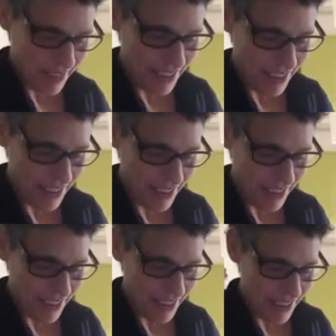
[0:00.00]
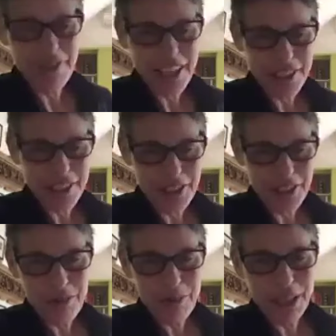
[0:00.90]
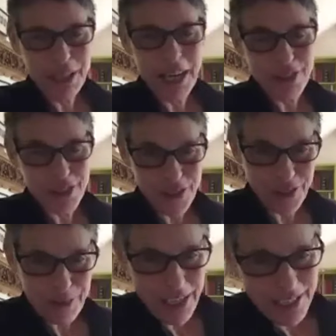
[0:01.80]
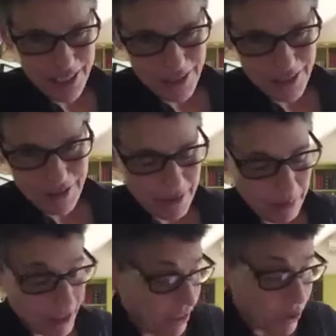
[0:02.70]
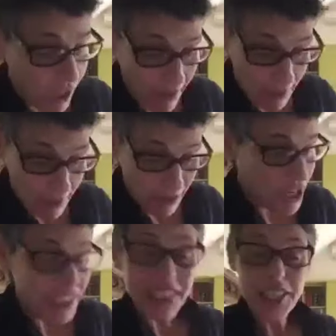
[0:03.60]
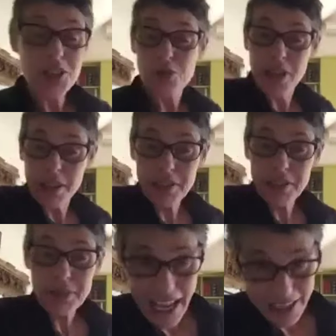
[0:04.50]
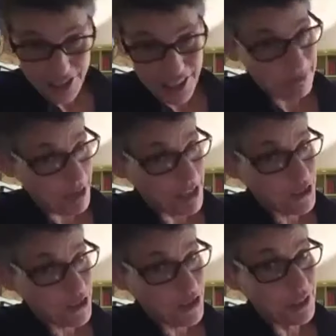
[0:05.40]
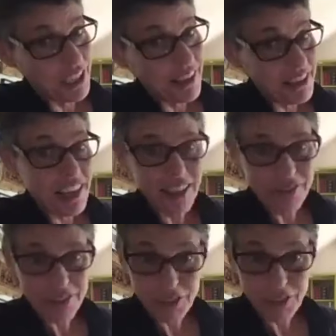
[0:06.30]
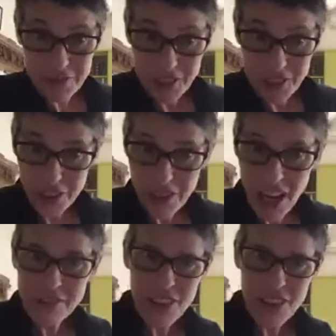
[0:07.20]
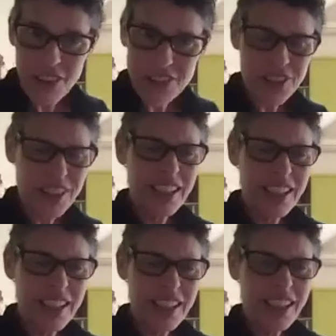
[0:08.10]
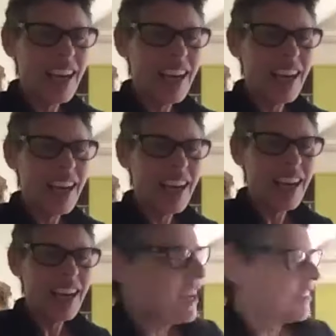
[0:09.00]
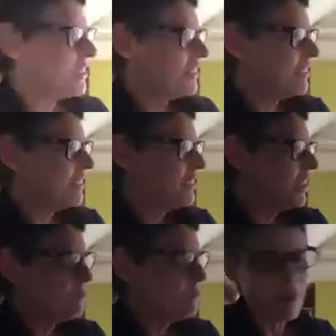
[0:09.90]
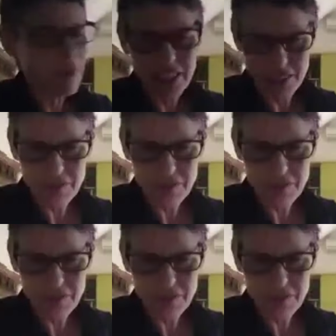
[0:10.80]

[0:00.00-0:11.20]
turned that to my advantage and become an actress on the basis of that. But look, I've been really enjoying acting in my show, and I think I've sort of I've lost. I think when you're young, you're kind of